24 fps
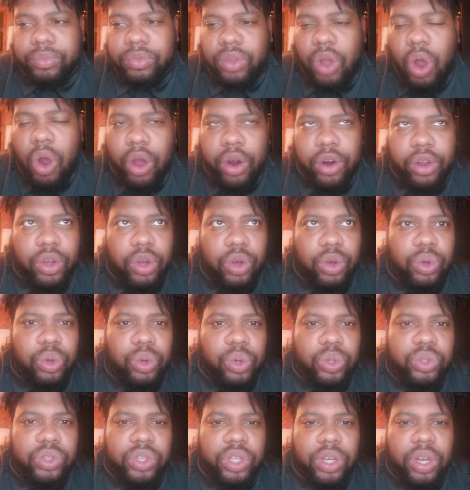
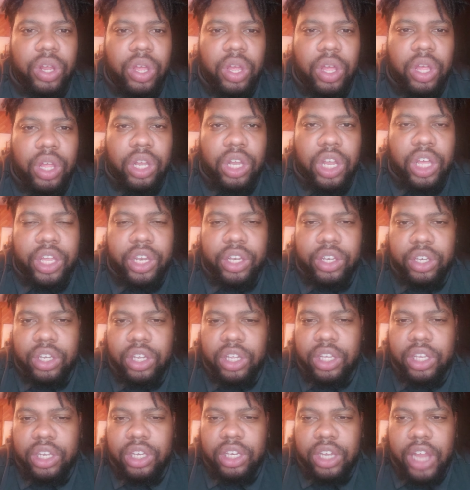articles and
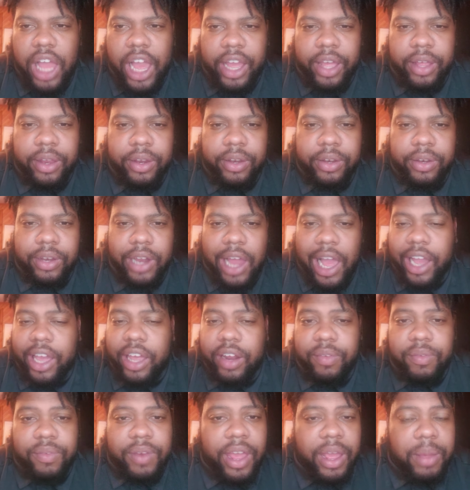looking. I
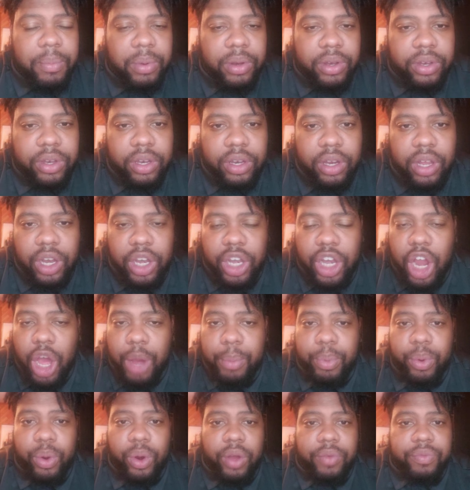could have named a
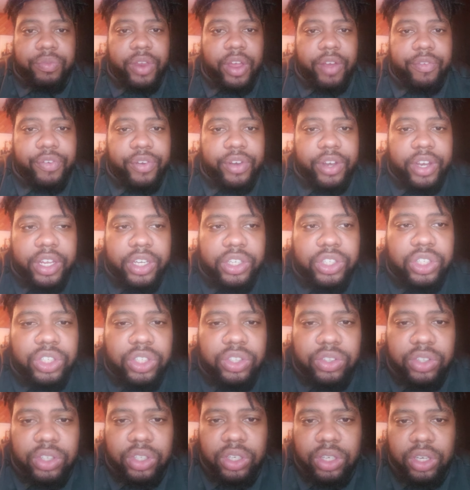number of
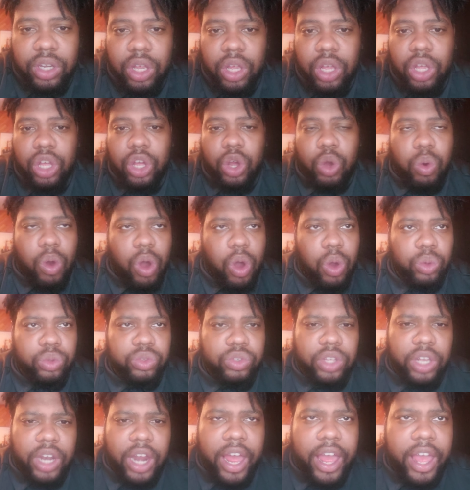definitions and quotes
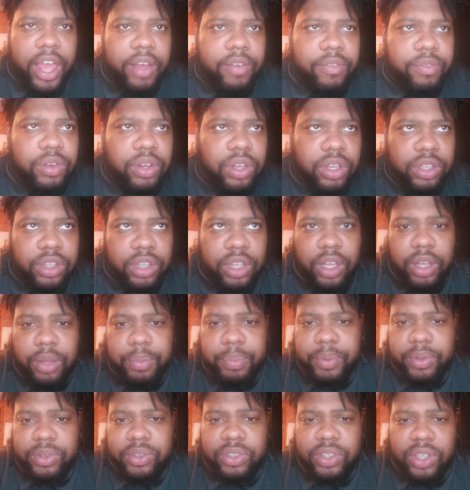that I have looked
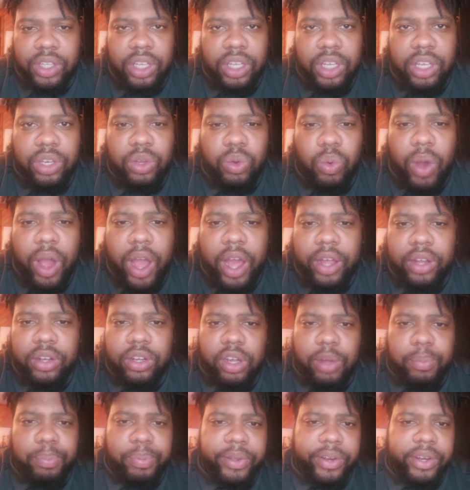up and seen while
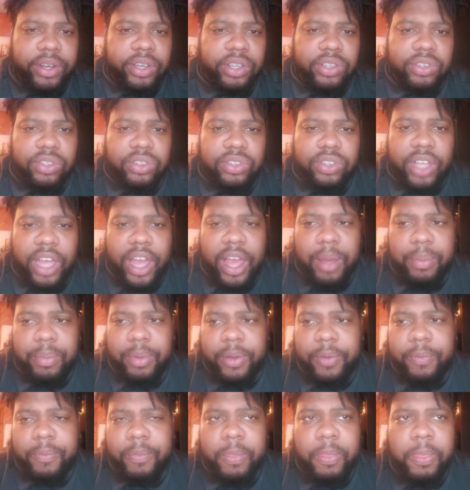completing this
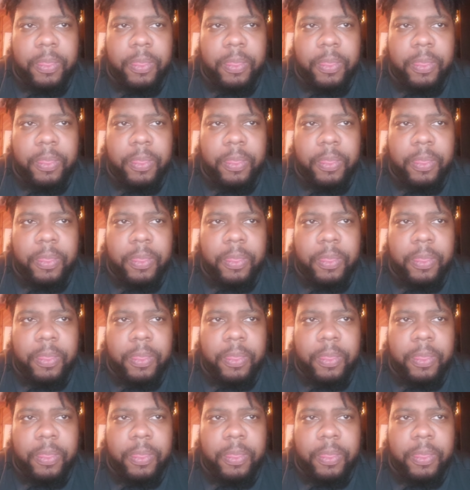assignment.